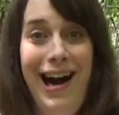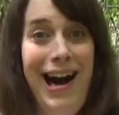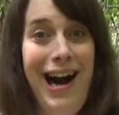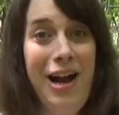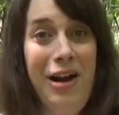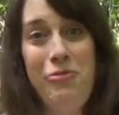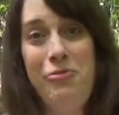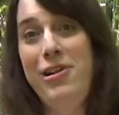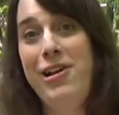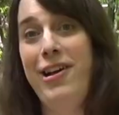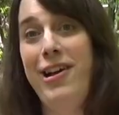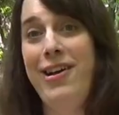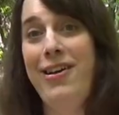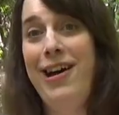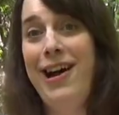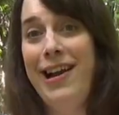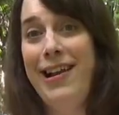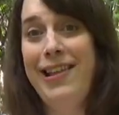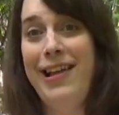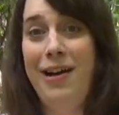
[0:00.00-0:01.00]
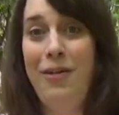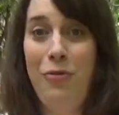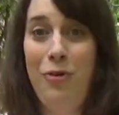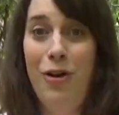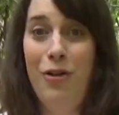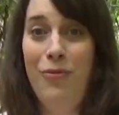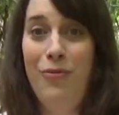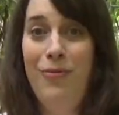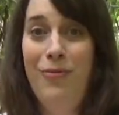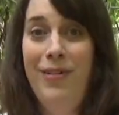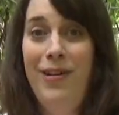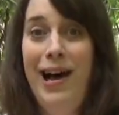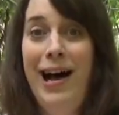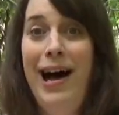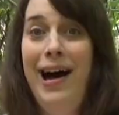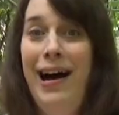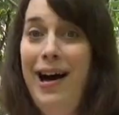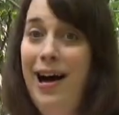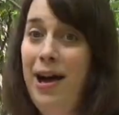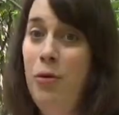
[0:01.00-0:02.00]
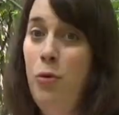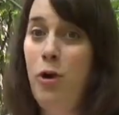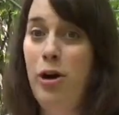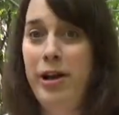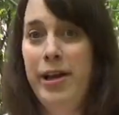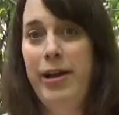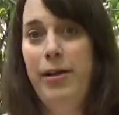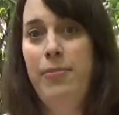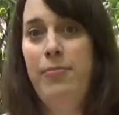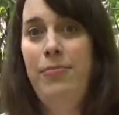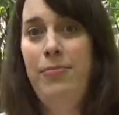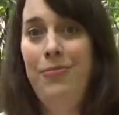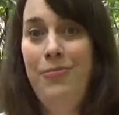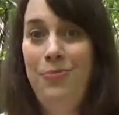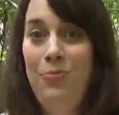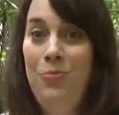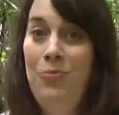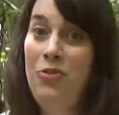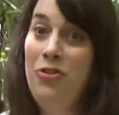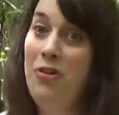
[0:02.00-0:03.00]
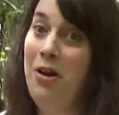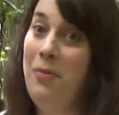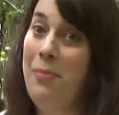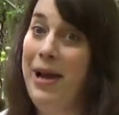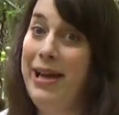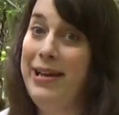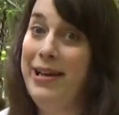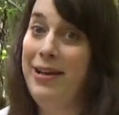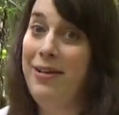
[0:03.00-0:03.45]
I really like that one. I want it. So I made